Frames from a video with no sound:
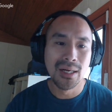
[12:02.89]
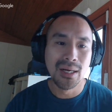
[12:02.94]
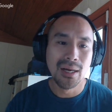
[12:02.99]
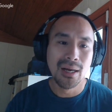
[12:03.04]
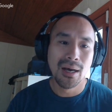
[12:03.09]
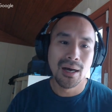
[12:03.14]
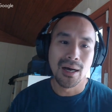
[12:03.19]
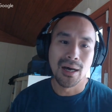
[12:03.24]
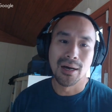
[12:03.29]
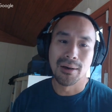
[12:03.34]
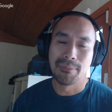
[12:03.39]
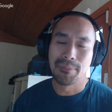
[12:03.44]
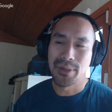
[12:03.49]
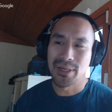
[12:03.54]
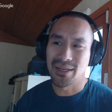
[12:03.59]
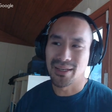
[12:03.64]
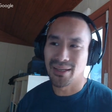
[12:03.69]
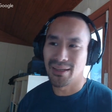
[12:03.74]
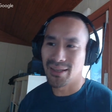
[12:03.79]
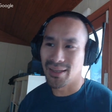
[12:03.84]
But
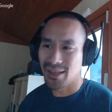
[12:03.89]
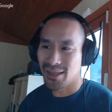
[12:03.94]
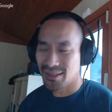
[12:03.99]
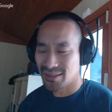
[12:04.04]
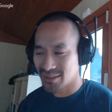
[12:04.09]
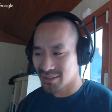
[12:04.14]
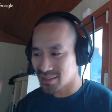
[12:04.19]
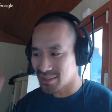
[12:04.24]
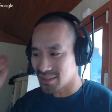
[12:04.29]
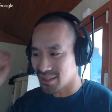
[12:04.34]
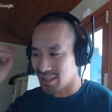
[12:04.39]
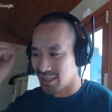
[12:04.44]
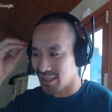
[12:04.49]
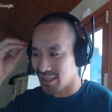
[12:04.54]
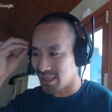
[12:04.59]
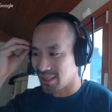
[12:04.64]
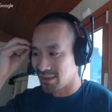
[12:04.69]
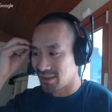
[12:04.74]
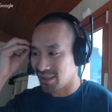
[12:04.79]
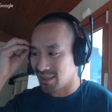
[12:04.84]
it
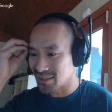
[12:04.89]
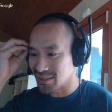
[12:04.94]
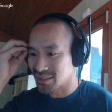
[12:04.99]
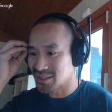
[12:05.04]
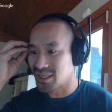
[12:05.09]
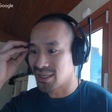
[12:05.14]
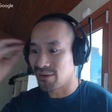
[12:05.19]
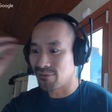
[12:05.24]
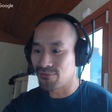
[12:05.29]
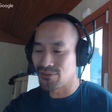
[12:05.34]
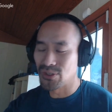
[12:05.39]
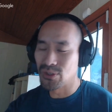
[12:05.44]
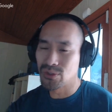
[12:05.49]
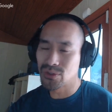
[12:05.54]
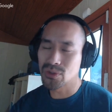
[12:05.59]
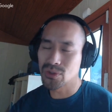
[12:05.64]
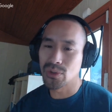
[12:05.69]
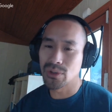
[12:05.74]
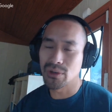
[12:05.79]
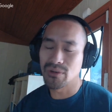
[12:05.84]
does give you
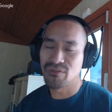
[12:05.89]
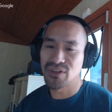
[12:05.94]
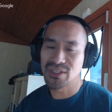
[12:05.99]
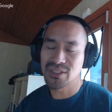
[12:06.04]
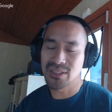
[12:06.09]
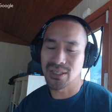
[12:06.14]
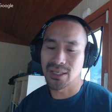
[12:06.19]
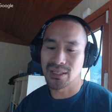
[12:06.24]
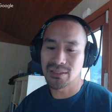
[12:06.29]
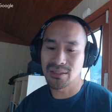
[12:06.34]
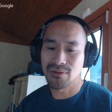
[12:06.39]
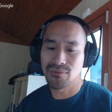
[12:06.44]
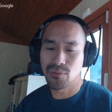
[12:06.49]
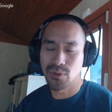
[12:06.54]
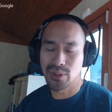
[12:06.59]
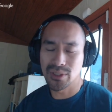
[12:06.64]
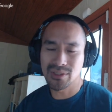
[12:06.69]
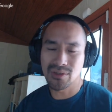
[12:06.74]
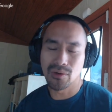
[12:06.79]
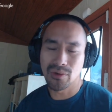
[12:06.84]
sort of a sense of what's
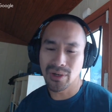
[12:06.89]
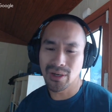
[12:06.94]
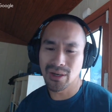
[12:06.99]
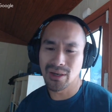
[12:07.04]
going on,